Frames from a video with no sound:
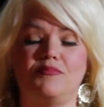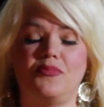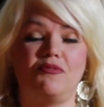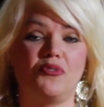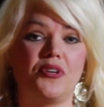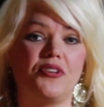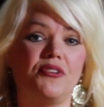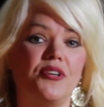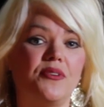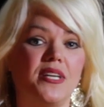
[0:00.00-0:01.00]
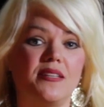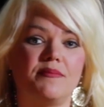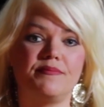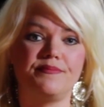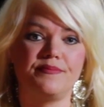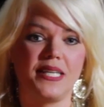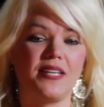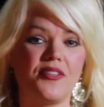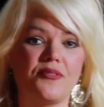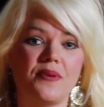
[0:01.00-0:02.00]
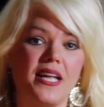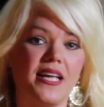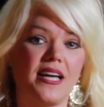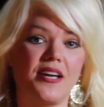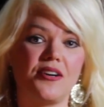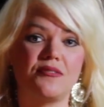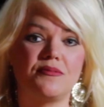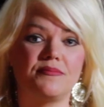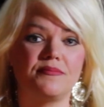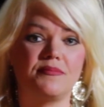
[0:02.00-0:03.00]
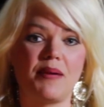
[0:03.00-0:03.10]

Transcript: before you knew it, being on the radio,